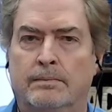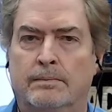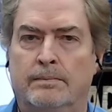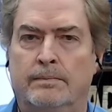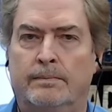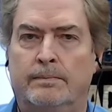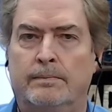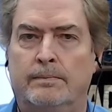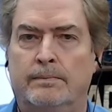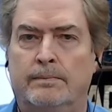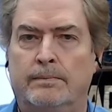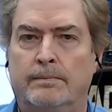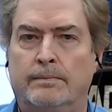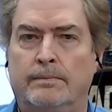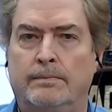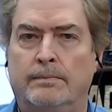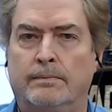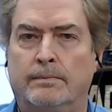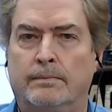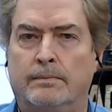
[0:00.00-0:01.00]

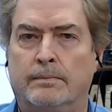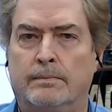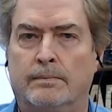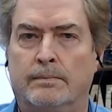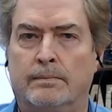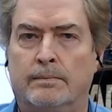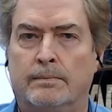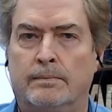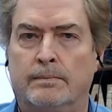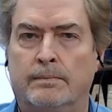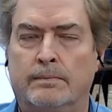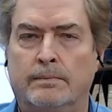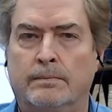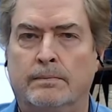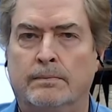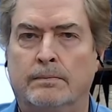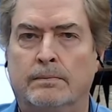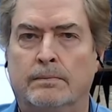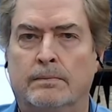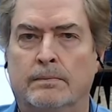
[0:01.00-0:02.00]

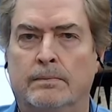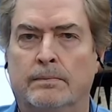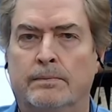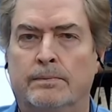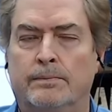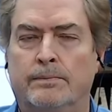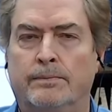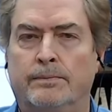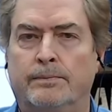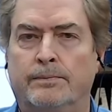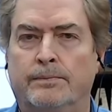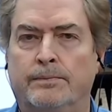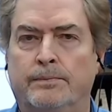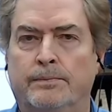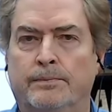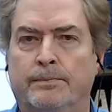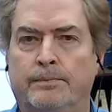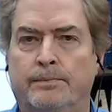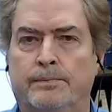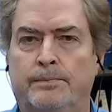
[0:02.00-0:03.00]

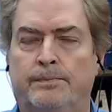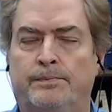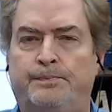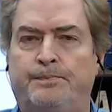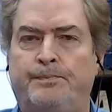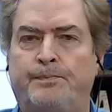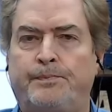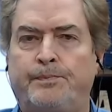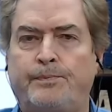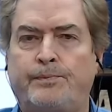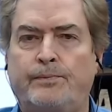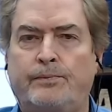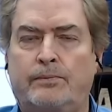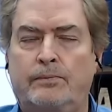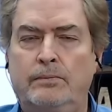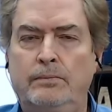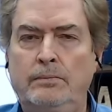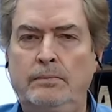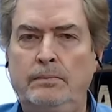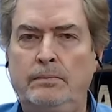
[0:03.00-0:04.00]

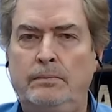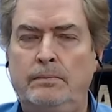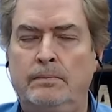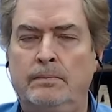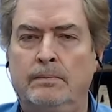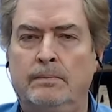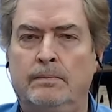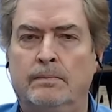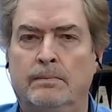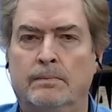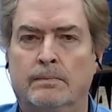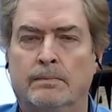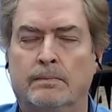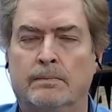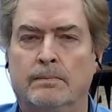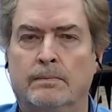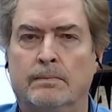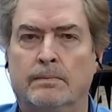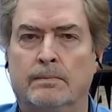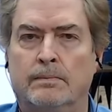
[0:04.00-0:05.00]

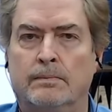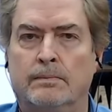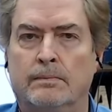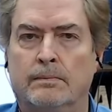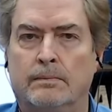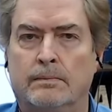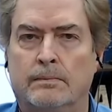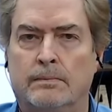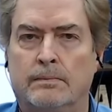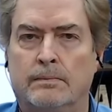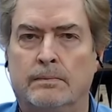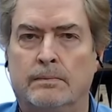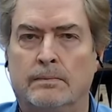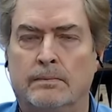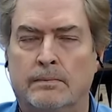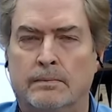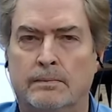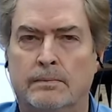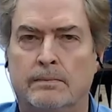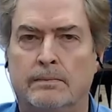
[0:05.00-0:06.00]

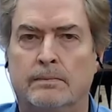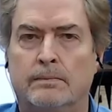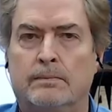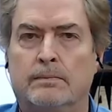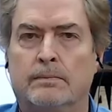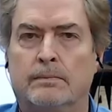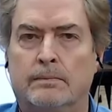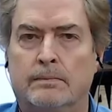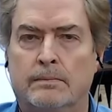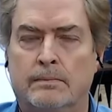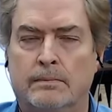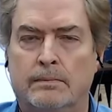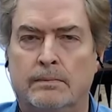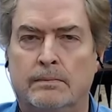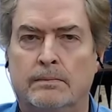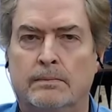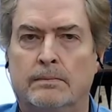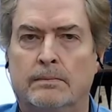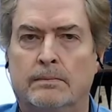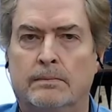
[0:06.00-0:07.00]

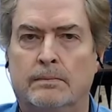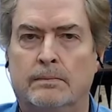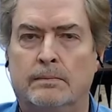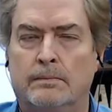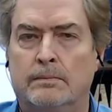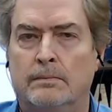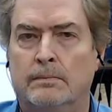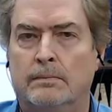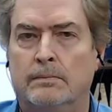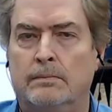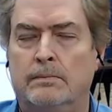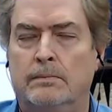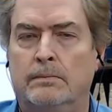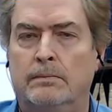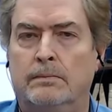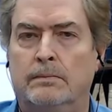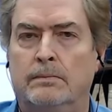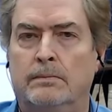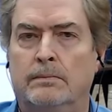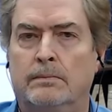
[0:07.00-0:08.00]
(not speaking)